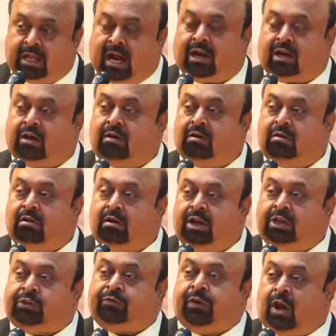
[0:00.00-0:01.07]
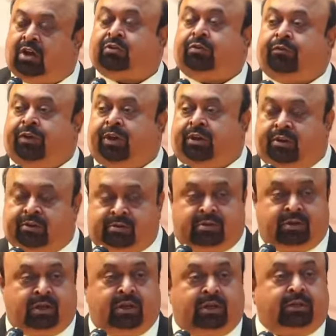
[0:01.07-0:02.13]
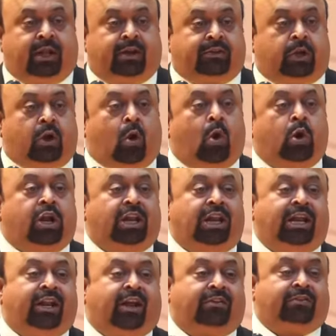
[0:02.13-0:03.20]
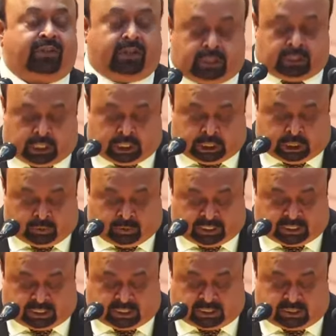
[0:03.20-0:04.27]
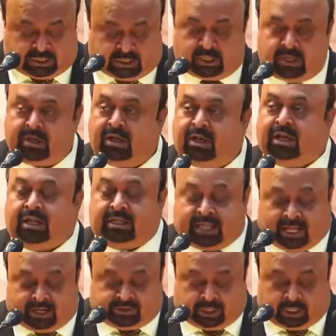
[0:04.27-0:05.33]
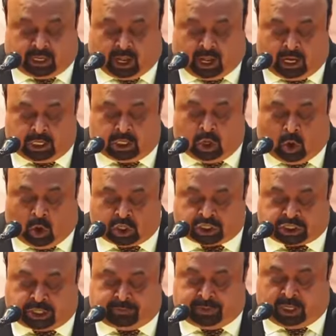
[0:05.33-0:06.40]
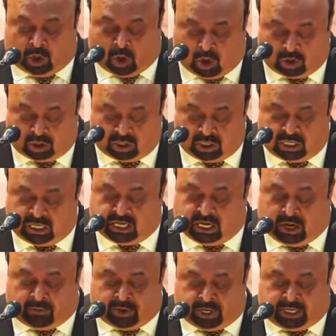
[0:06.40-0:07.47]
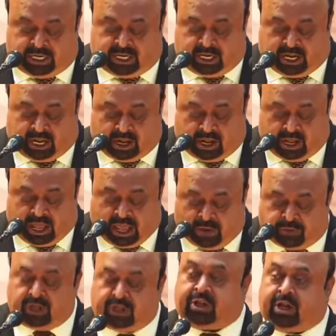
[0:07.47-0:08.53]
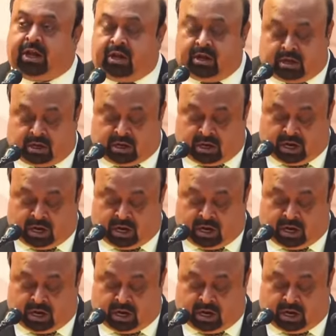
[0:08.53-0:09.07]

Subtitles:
that his philosophy is there is an orderliness in the universe. There is an unalterable law governing everything